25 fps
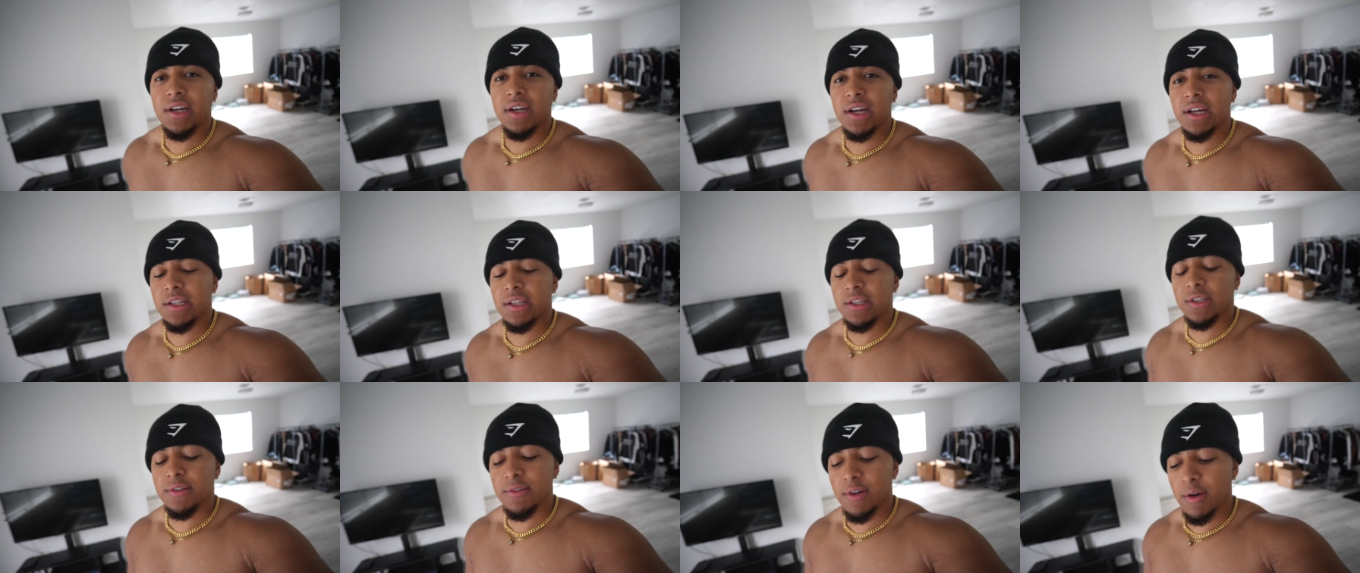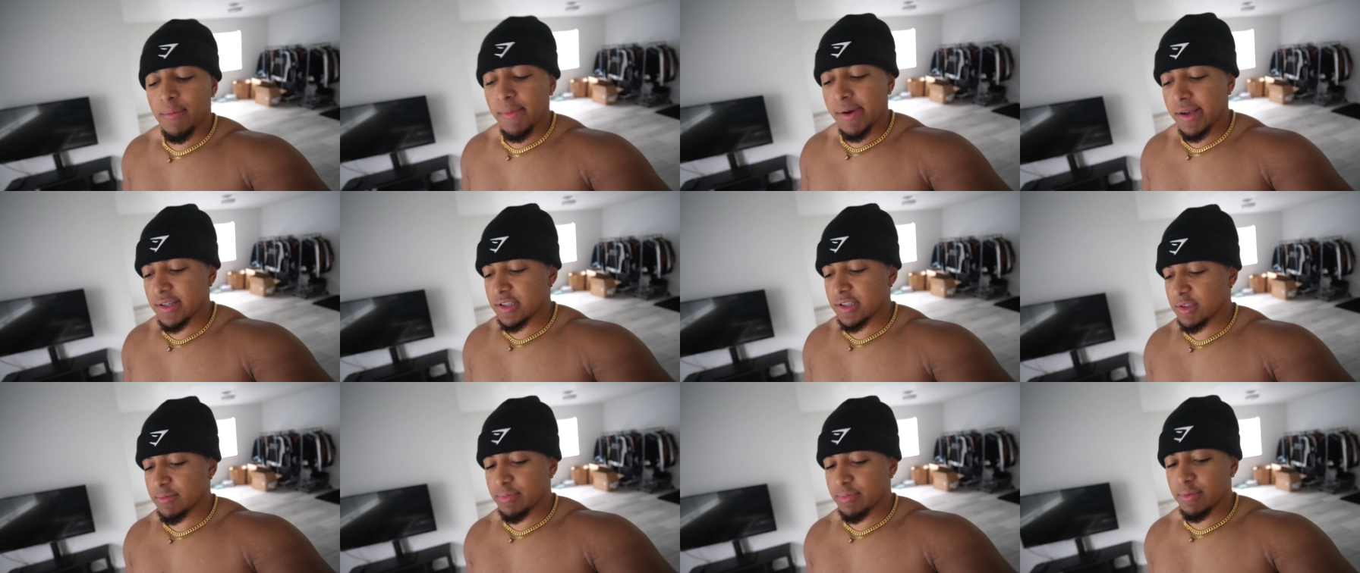I love all my
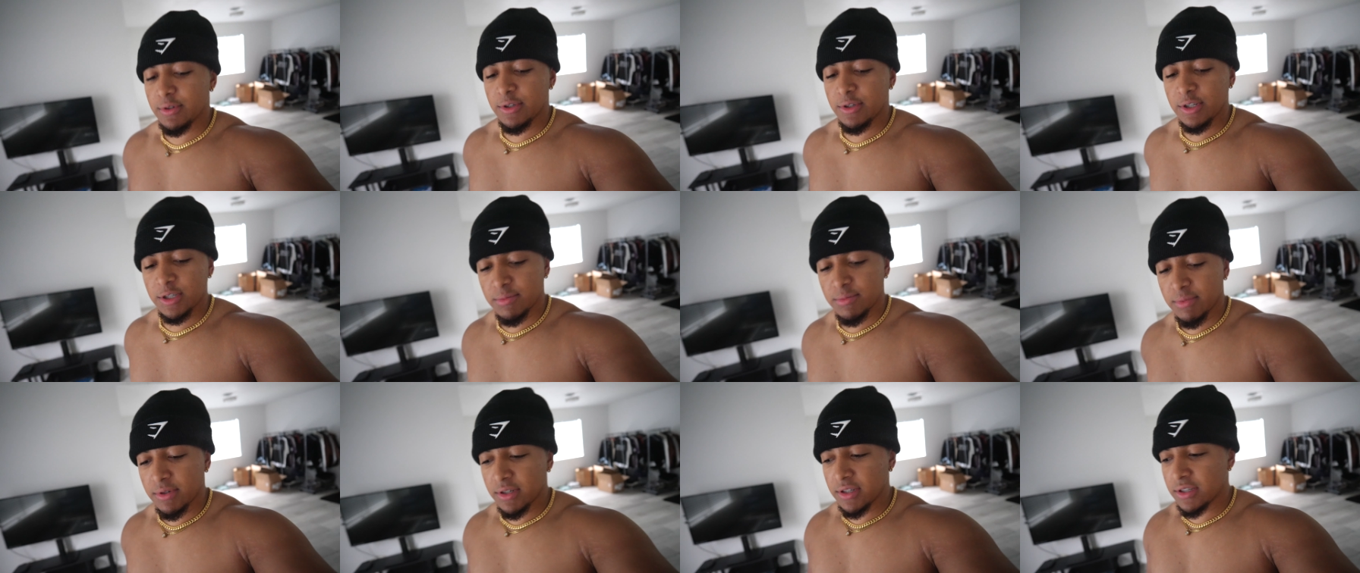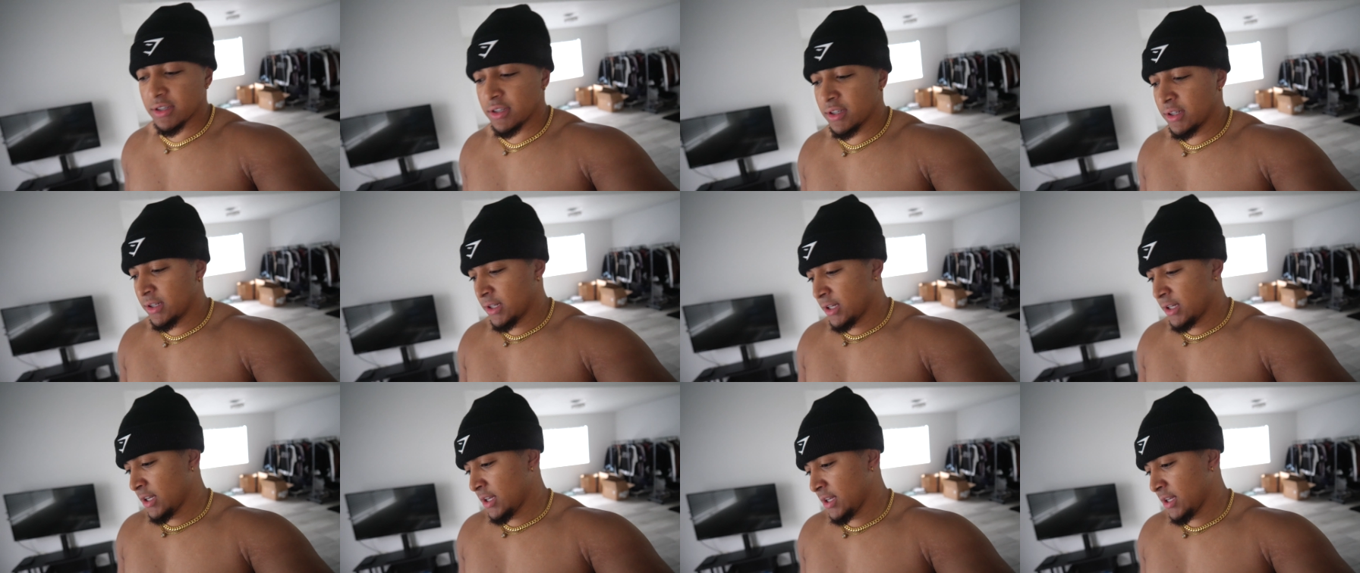supporters, bro.
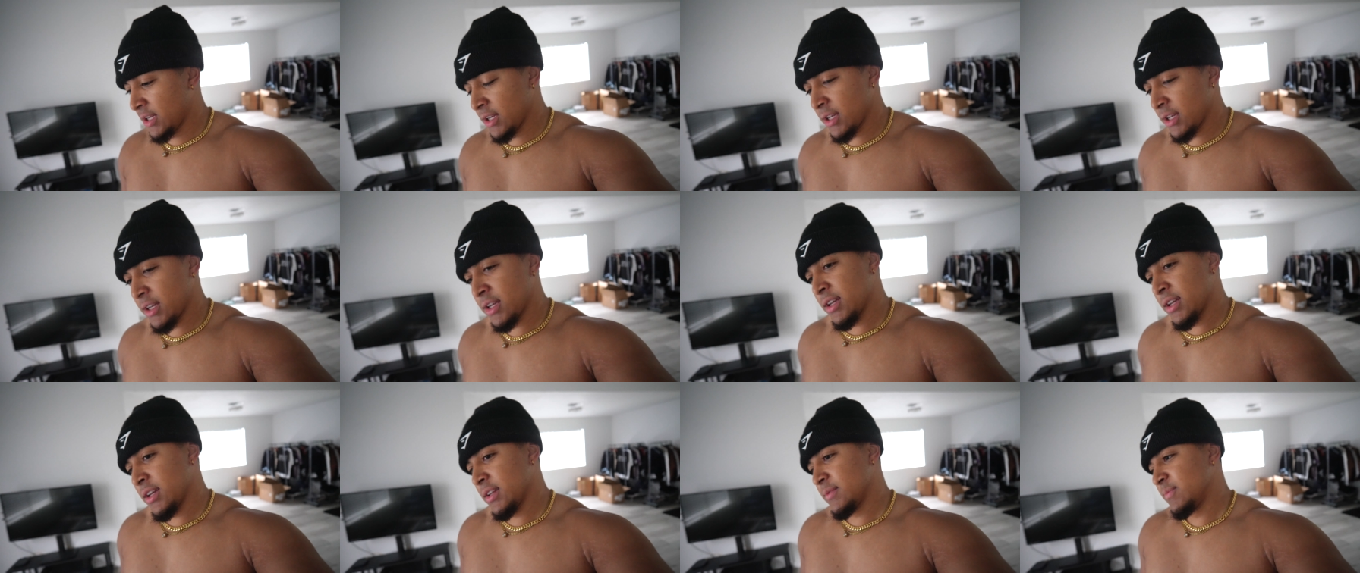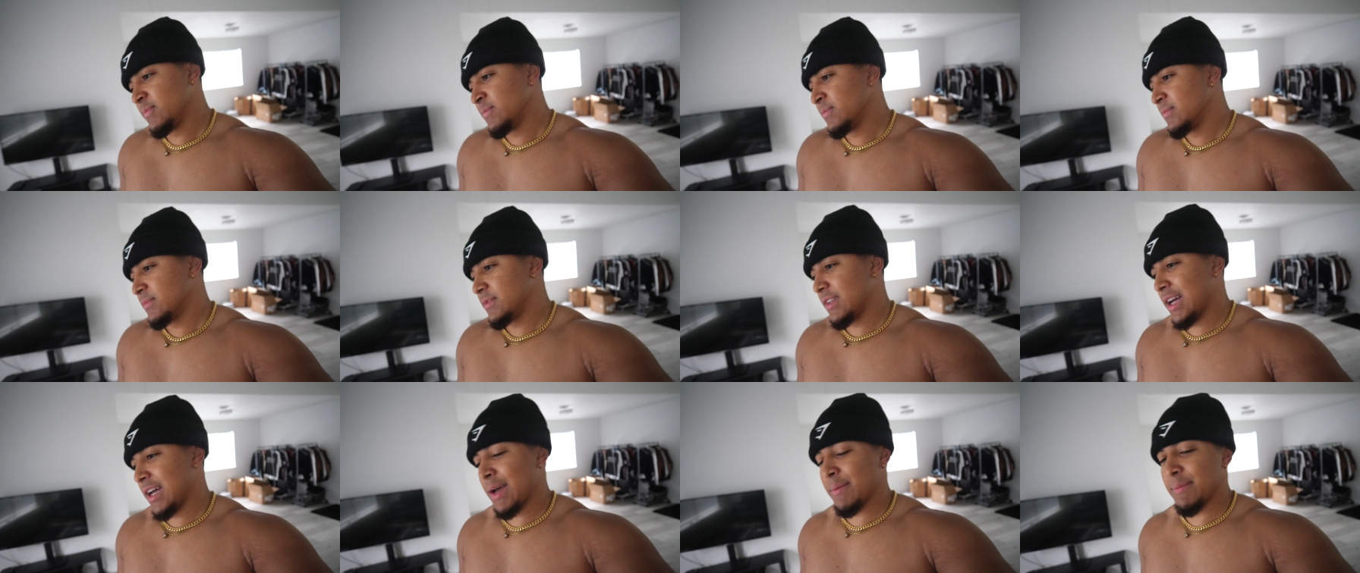
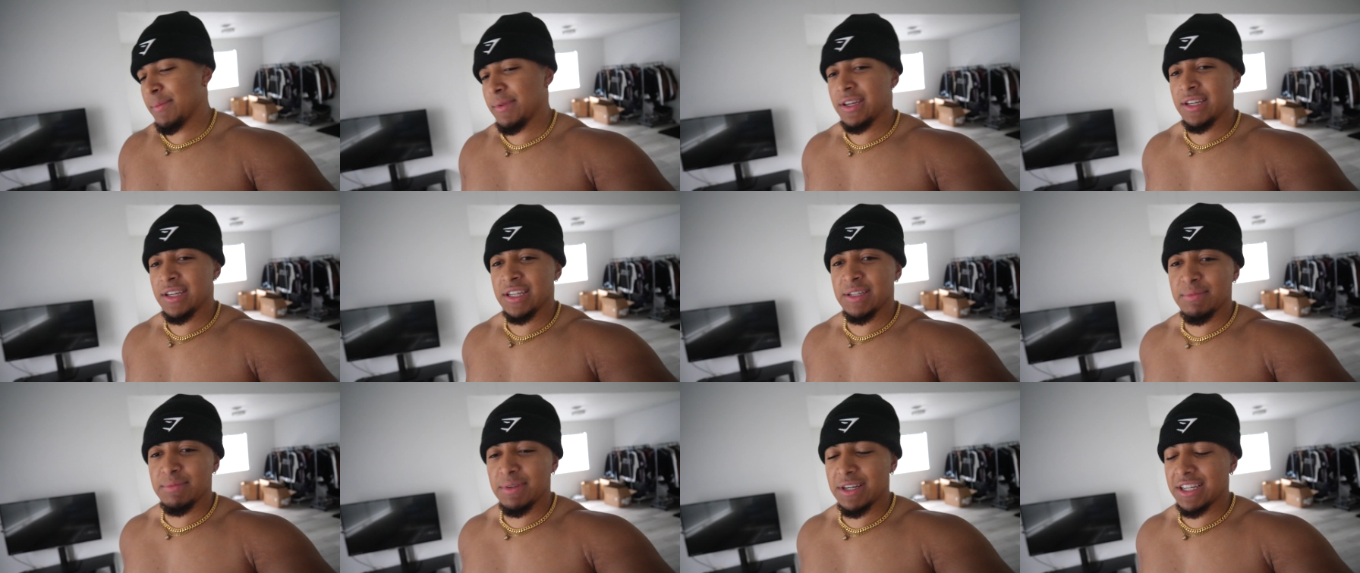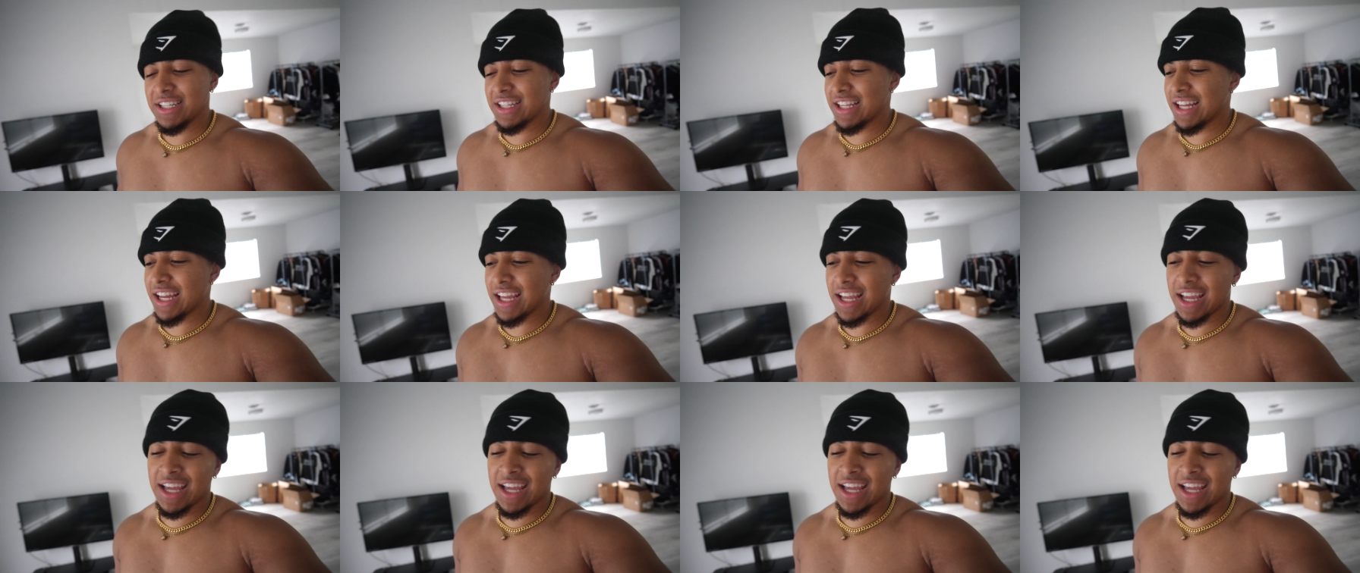I be, bro, like,